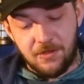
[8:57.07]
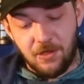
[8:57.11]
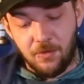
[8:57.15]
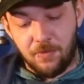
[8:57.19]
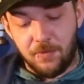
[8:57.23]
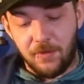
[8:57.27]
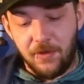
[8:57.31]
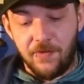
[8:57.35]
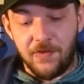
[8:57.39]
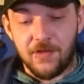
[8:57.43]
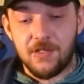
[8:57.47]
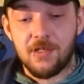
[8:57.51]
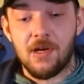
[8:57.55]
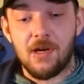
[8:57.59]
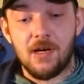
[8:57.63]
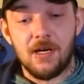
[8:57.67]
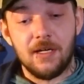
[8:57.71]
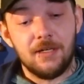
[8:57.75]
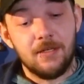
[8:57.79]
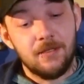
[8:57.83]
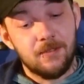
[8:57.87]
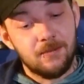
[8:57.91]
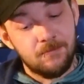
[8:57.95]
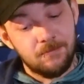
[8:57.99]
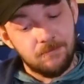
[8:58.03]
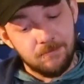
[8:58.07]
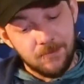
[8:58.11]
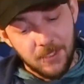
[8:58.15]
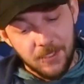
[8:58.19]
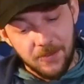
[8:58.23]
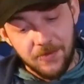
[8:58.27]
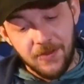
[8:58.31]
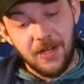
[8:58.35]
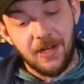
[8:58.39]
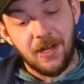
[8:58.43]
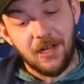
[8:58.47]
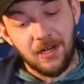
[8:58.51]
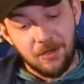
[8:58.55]
open at the side,
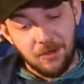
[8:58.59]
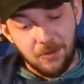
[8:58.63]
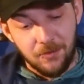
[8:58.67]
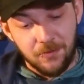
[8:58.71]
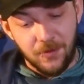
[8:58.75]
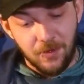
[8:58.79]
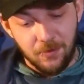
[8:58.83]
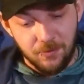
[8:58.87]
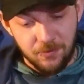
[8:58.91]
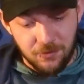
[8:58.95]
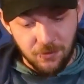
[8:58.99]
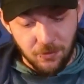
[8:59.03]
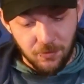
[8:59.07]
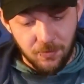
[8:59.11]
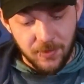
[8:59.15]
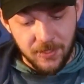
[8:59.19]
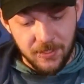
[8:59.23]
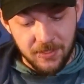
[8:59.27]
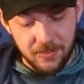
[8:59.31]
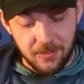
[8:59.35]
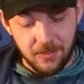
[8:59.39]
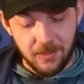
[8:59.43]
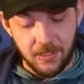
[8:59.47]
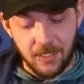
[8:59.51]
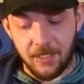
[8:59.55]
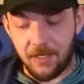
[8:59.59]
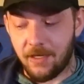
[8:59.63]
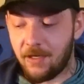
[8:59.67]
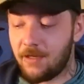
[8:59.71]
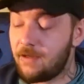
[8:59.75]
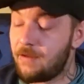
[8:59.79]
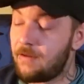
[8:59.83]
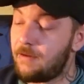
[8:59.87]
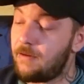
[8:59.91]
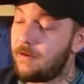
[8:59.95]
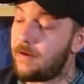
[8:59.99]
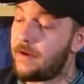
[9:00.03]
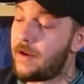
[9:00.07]
and then I glued those two pieces in.
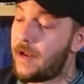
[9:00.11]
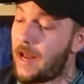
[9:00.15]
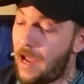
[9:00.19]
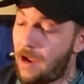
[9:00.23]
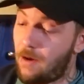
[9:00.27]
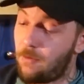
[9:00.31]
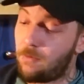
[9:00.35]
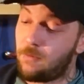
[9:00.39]
Now,